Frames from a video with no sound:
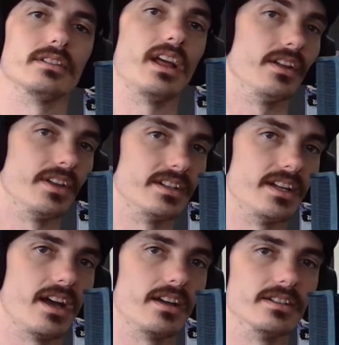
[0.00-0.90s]
nail that
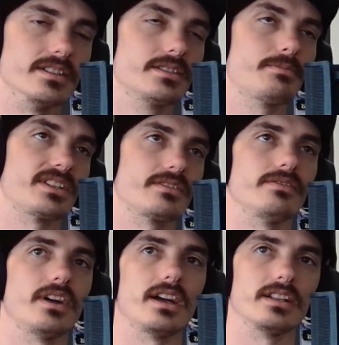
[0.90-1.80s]
down and
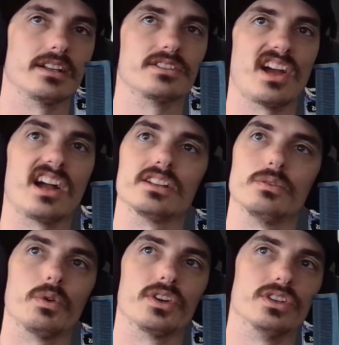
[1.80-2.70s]
specify exactly
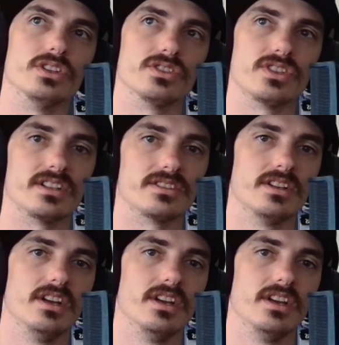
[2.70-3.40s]
what it is that's,